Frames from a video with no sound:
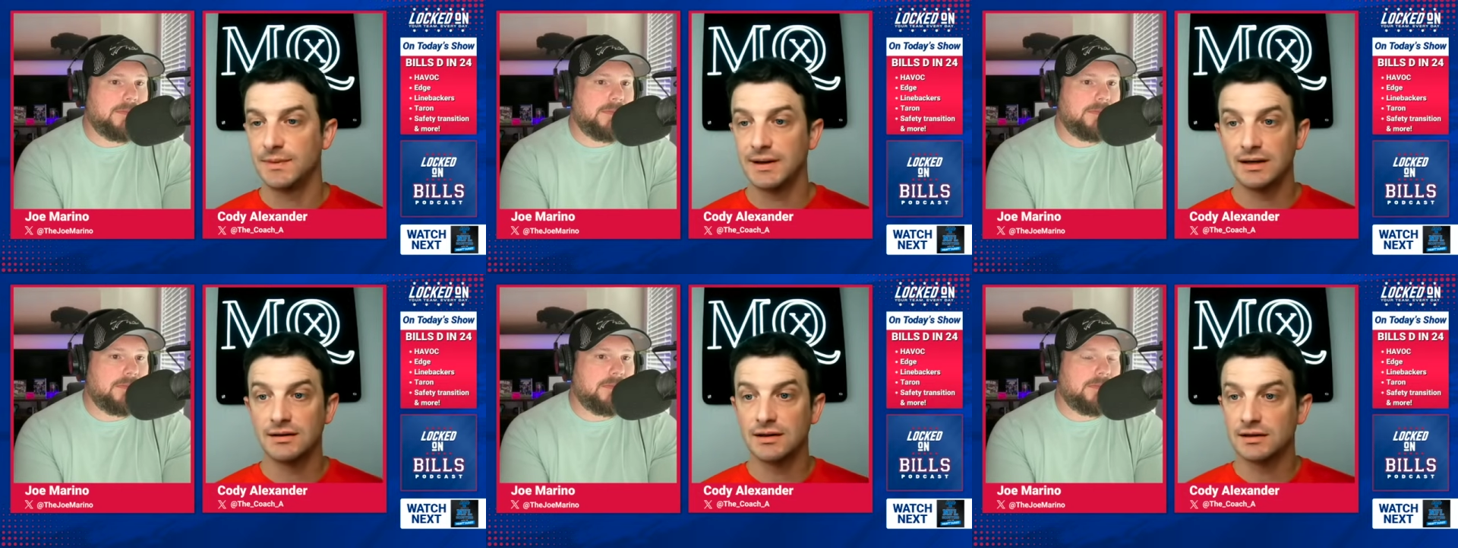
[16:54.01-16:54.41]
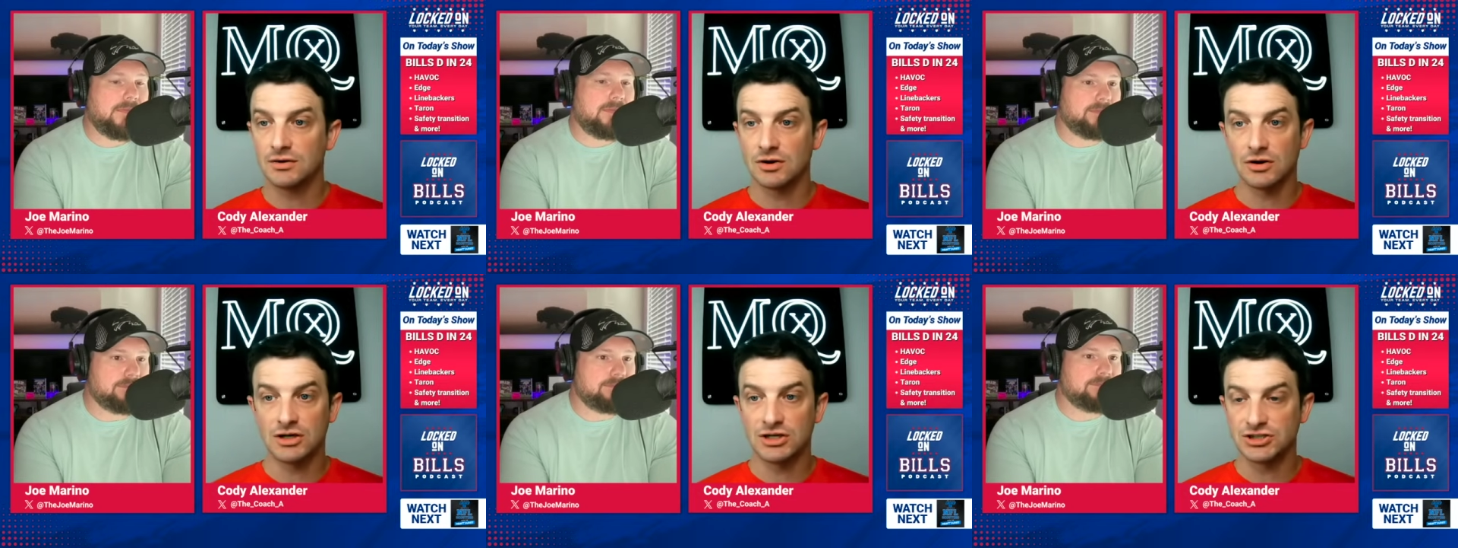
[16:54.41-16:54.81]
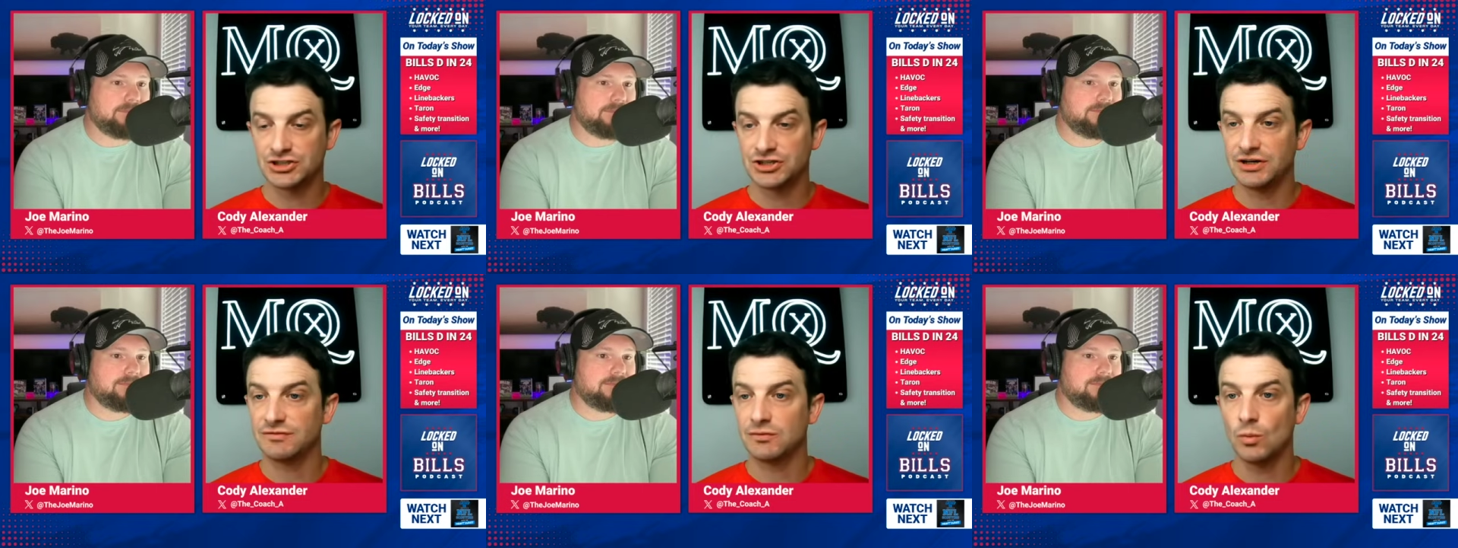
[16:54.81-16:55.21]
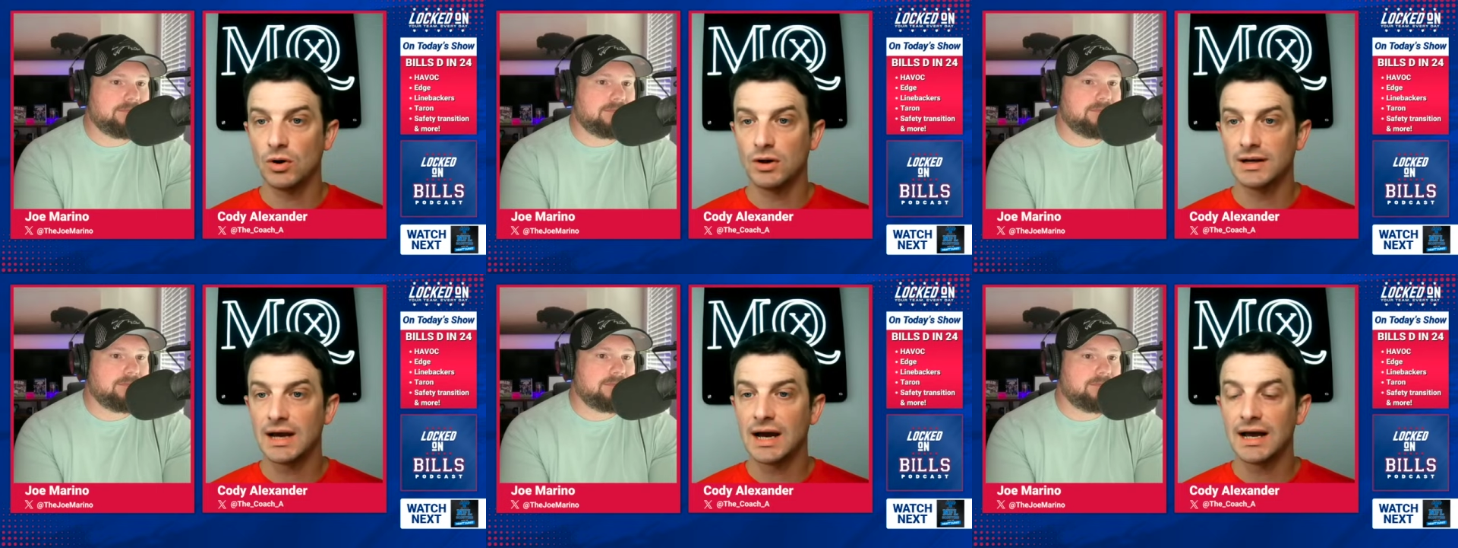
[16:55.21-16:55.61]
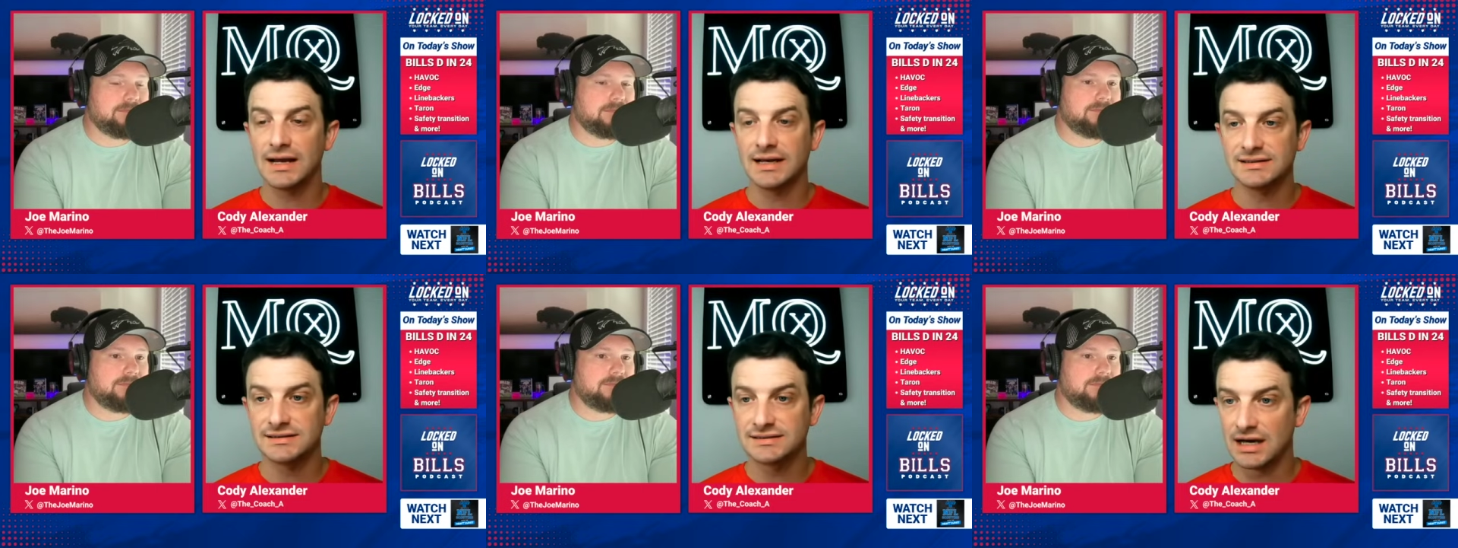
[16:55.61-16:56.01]
Speaker 1: meaning that they're going to shift one guy
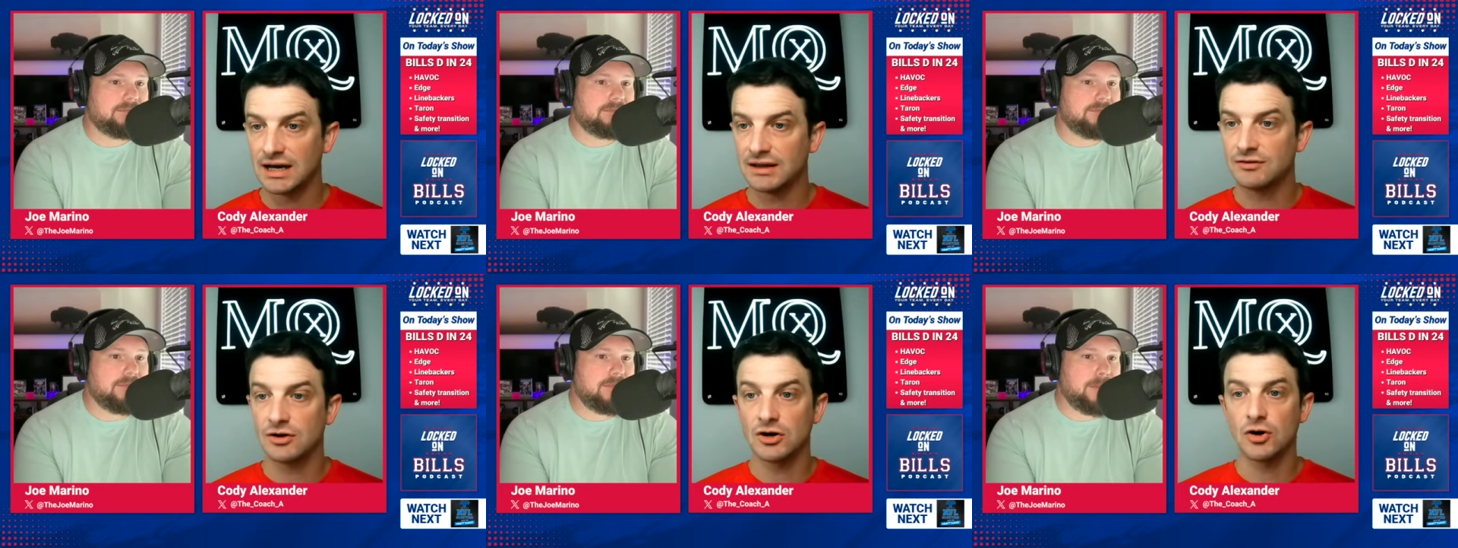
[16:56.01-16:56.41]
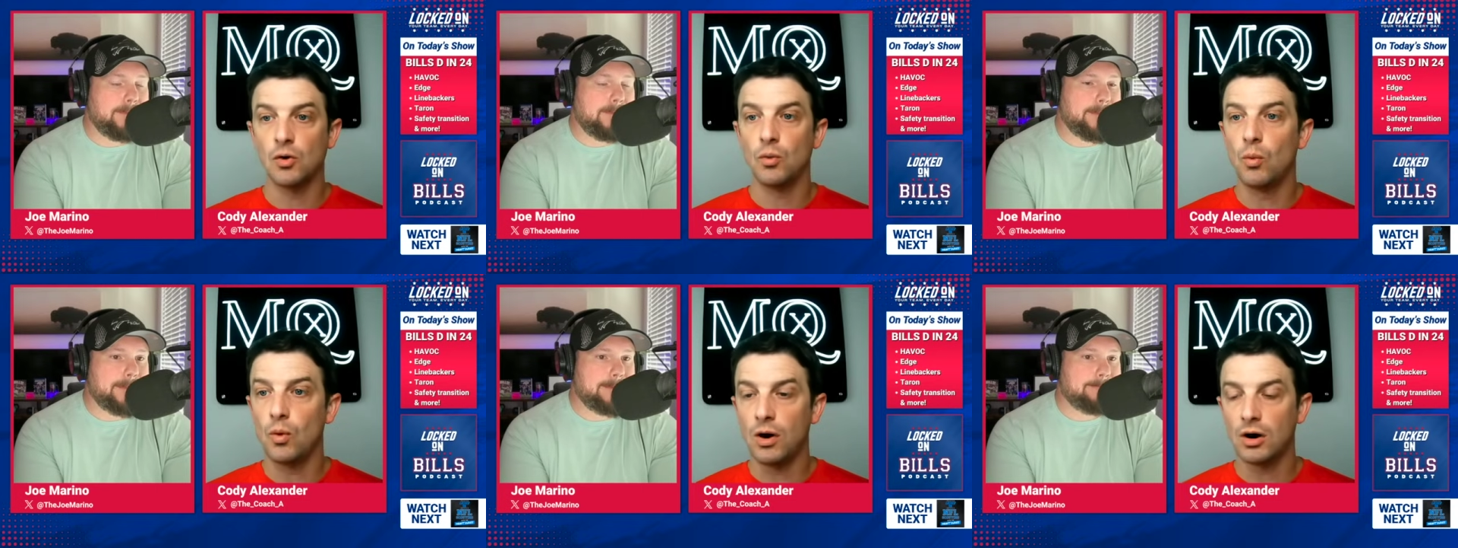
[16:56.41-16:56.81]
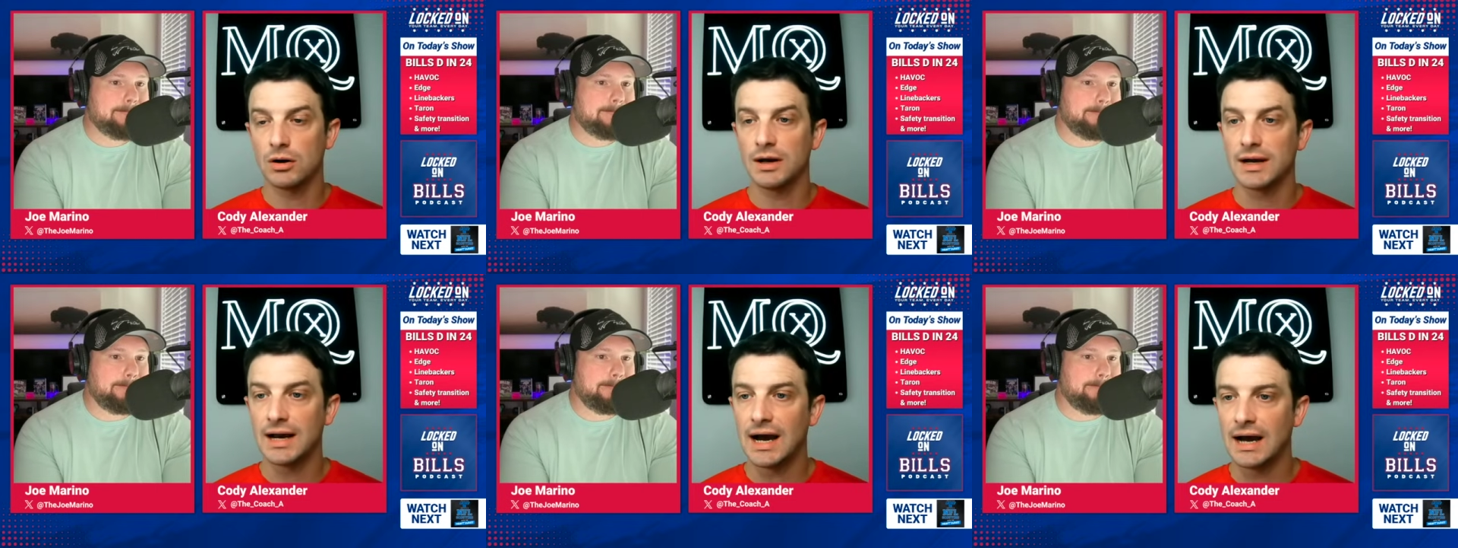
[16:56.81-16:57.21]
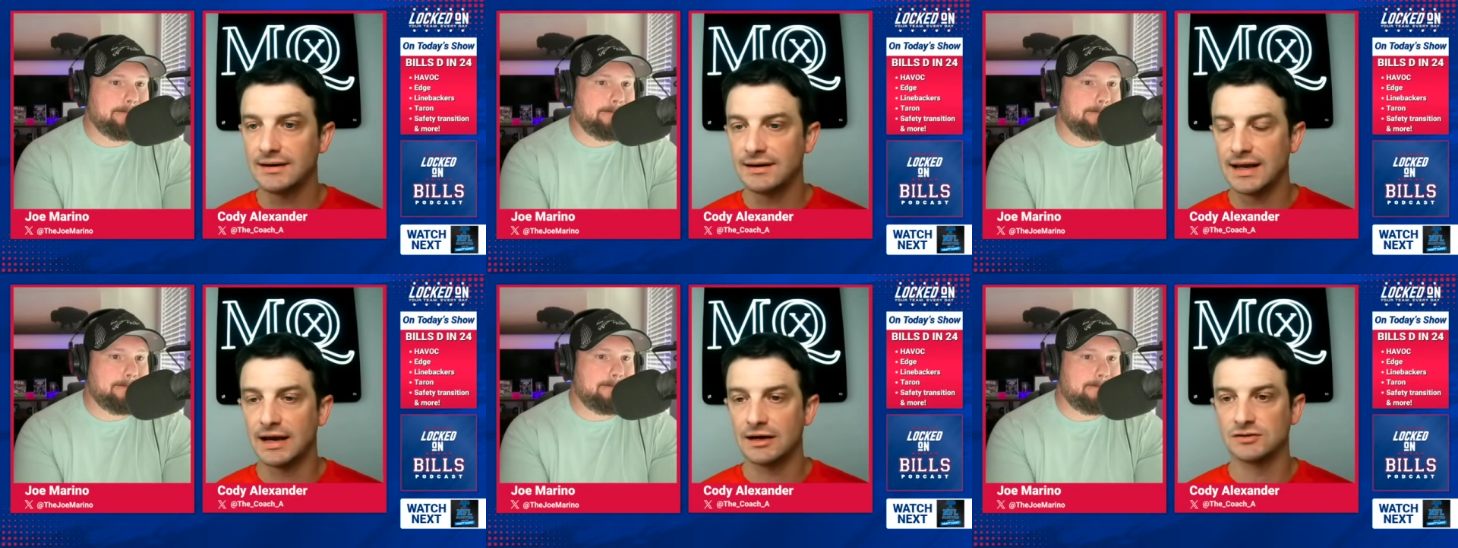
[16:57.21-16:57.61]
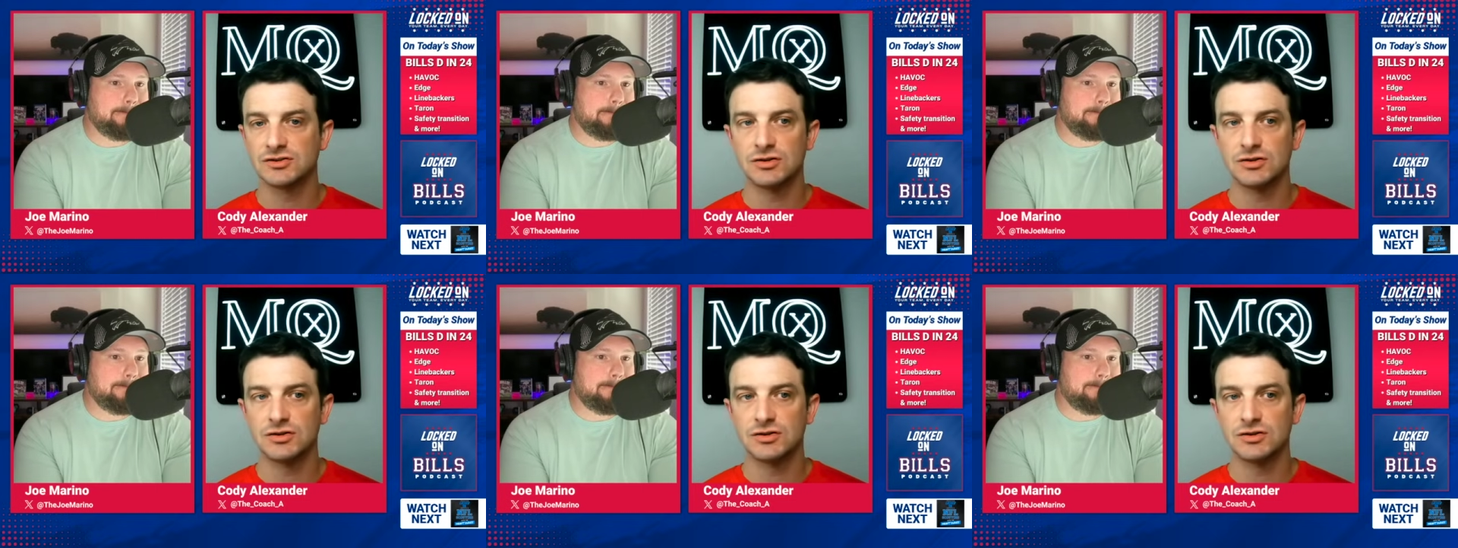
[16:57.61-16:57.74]
inside, they're going to walk a guy down.